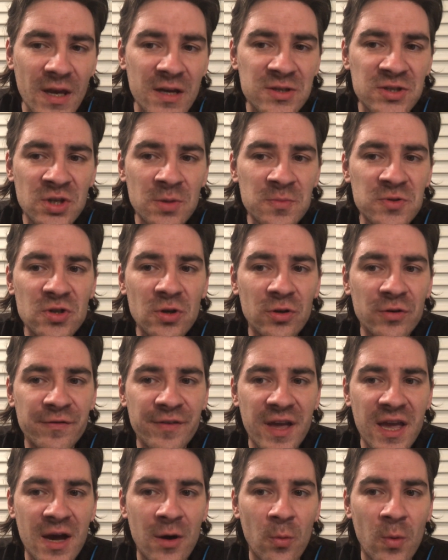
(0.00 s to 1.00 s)
some sort of
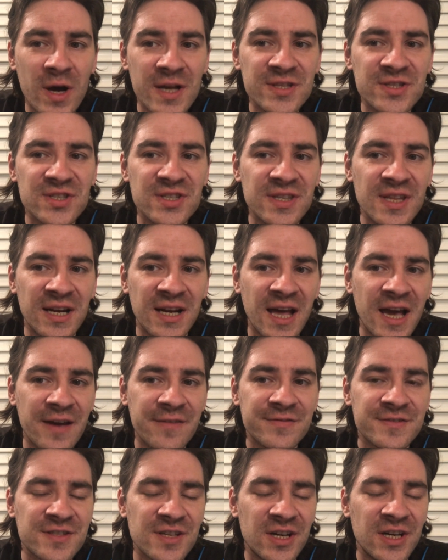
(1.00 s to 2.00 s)
a, a once in a
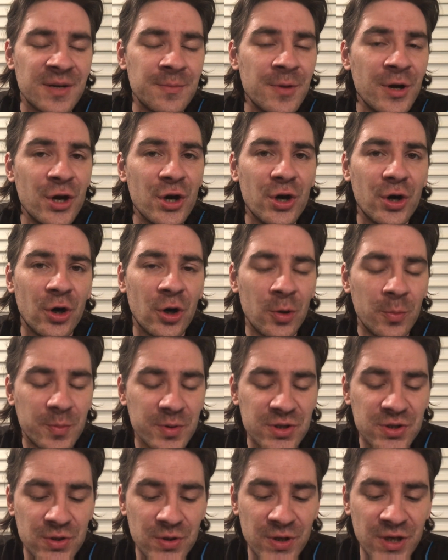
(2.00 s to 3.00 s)
lifetime
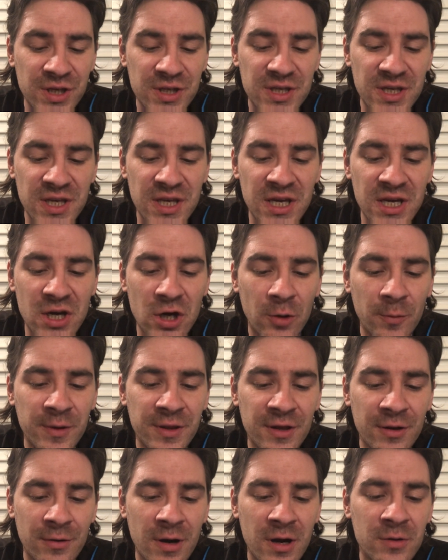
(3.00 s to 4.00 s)
opportunity
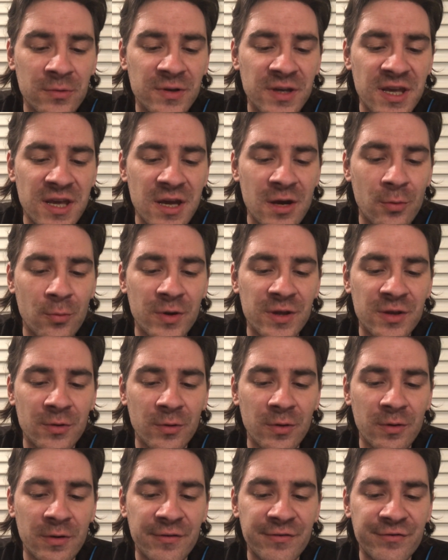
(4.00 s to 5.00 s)
coming around here with the
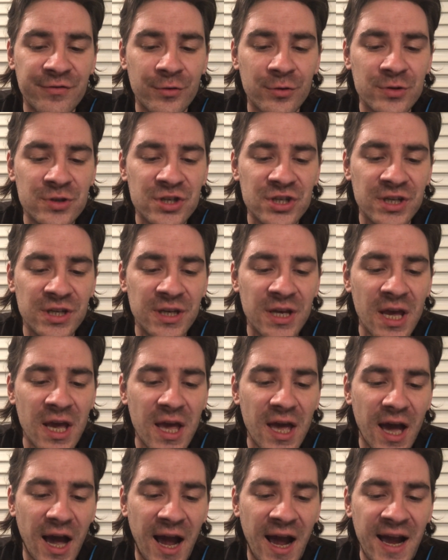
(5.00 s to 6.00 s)
Wheel of Fortune.
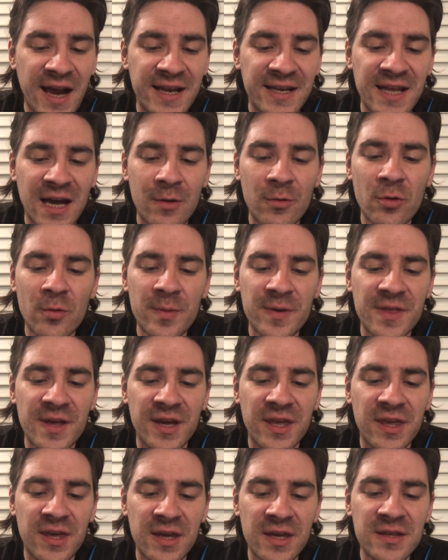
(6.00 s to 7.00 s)
And that will be the
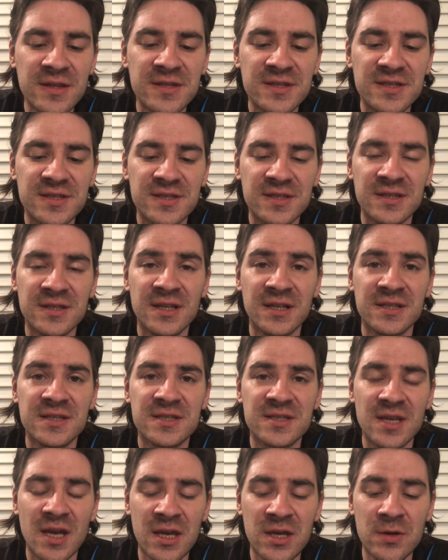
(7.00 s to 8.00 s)
hints
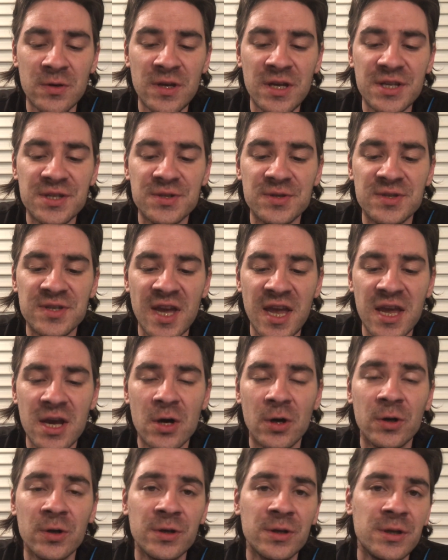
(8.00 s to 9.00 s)
that uh, you need to
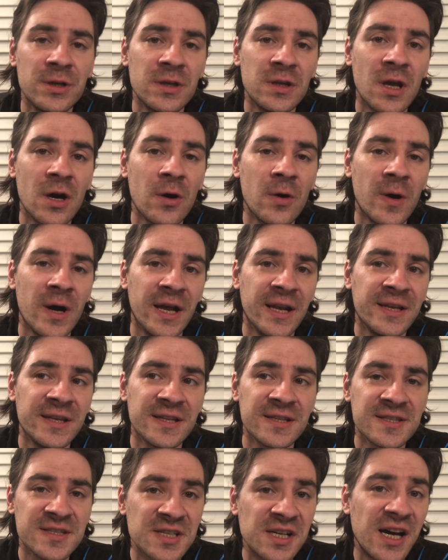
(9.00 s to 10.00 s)
take on, you know, and
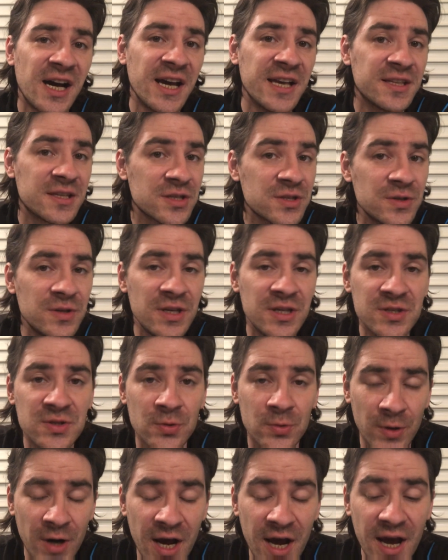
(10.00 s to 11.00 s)
the tide that you need
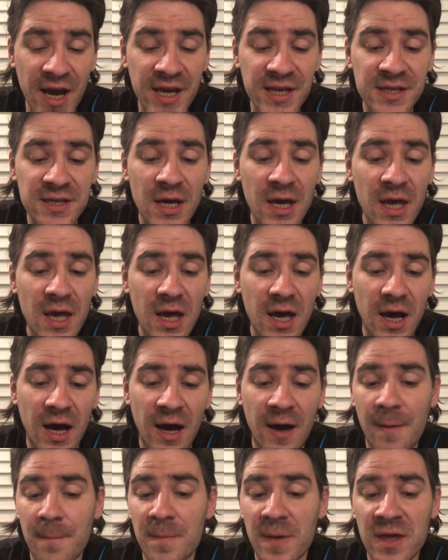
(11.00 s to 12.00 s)
to ride
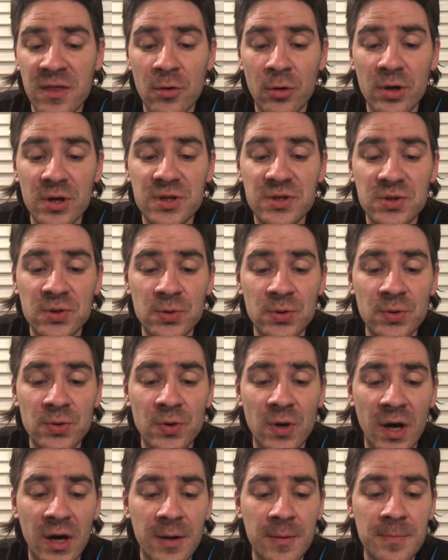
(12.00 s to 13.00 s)
um, in order
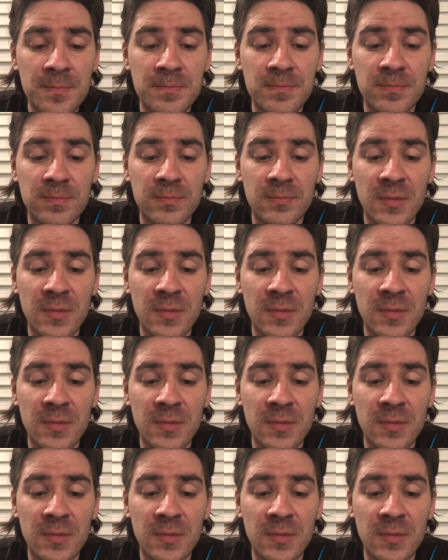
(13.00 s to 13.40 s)
to um,